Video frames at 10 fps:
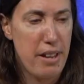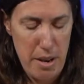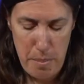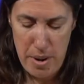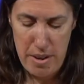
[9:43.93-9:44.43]
and
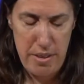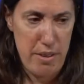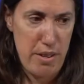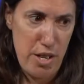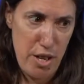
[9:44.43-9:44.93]
it
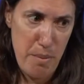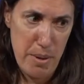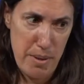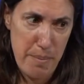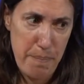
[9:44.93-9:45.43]
passes to
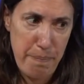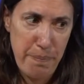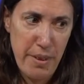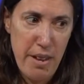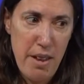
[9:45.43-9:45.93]
humans.
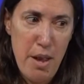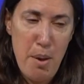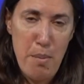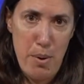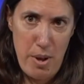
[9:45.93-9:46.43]

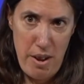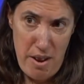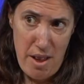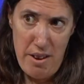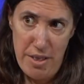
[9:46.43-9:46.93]
But
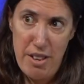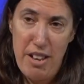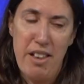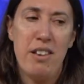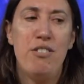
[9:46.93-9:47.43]

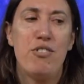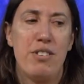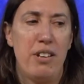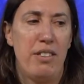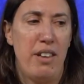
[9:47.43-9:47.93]
another
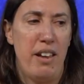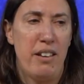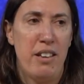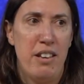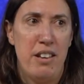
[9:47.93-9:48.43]
interesting
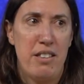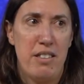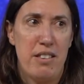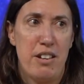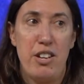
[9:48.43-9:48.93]
thing is that
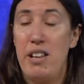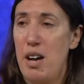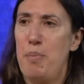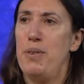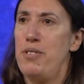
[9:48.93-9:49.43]
this actually
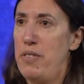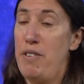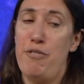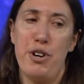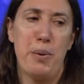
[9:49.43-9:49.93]
happens very
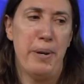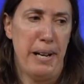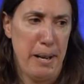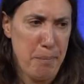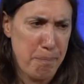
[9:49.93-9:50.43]

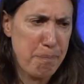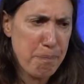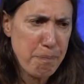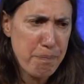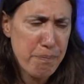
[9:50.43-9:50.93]
frequently.
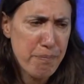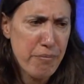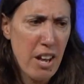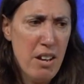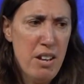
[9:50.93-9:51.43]

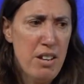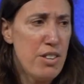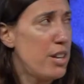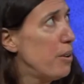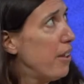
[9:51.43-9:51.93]

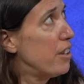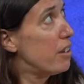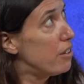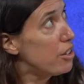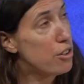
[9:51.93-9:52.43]
So
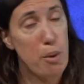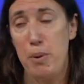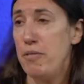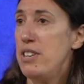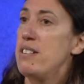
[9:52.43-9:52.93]
at the top of this